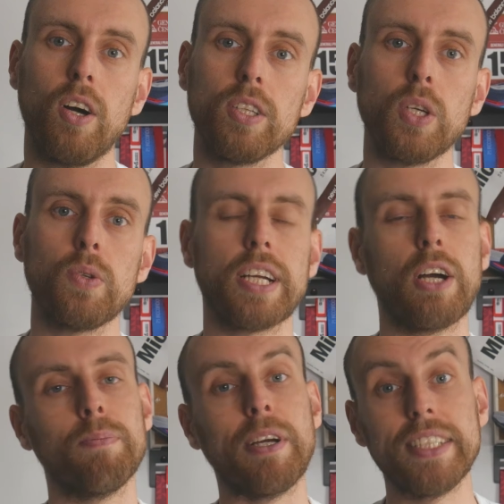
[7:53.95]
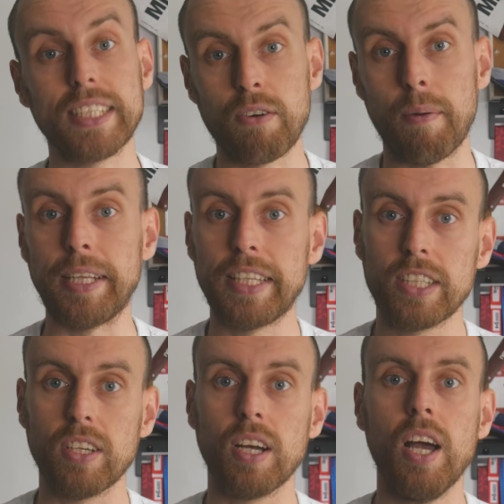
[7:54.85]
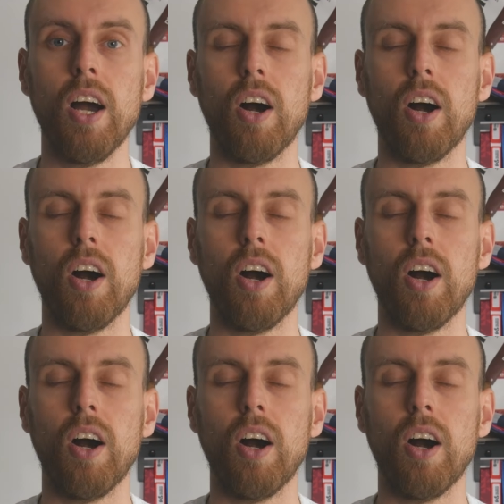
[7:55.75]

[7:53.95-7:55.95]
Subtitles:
Also check out my Instagram and TikTok,